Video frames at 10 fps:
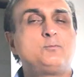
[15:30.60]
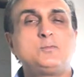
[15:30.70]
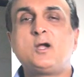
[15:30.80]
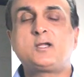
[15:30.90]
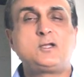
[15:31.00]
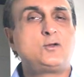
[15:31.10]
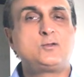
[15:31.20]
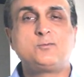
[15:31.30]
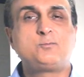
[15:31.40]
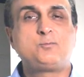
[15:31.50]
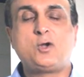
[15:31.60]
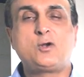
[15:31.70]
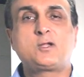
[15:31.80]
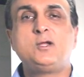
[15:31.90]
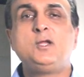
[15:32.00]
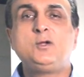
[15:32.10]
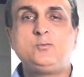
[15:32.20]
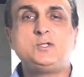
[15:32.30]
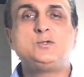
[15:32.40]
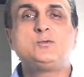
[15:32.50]
knock it out of the park
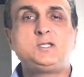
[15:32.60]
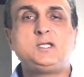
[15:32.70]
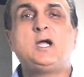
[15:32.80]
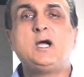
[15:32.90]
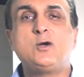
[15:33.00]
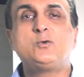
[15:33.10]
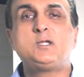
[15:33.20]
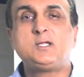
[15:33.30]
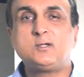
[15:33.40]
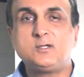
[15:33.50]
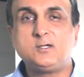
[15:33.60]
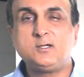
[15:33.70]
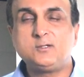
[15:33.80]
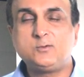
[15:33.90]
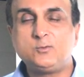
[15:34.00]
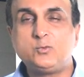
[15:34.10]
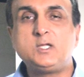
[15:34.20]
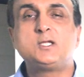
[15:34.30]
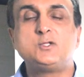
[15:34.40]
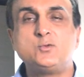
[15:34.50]
when you see how we
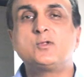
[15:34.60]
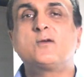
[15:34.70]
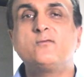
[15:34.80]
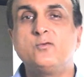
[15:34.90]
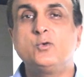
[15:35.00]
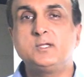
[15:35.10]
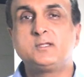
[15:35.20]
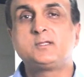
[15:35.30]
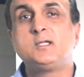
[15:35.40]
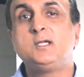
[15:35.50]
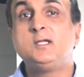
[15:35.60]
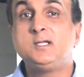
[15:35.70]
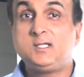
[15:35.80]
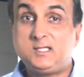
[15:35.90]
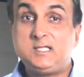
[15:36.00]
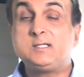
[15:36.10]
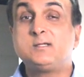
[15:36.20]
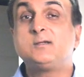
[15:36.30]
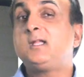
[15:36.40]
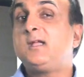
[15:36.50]
can use our voice
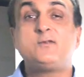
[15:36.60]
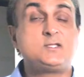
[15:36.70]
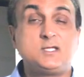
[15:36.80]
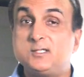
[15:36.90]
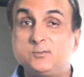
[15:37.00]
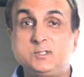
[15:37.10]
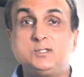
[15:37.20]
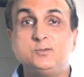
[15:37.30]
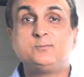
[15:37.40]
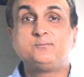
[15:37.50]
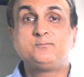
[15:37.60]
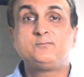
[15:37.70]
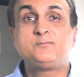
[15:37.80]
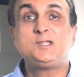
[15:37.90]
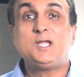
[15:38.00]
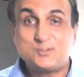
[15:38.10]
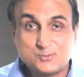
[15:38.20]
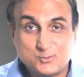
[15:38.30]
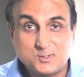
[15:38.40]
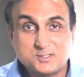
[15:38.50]
in everything that we do. Thank you
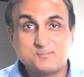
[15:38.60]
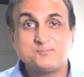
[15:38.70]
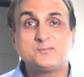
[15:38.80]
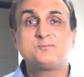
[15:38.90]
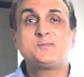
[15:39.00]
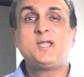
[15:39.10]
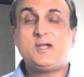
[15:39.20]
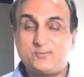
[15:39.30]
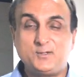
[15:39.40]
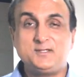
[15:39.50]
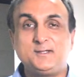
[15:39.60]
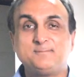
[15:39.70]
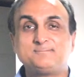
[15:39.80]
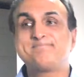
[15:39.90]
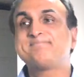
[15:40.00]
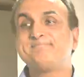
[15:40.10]
so much. Have a great day.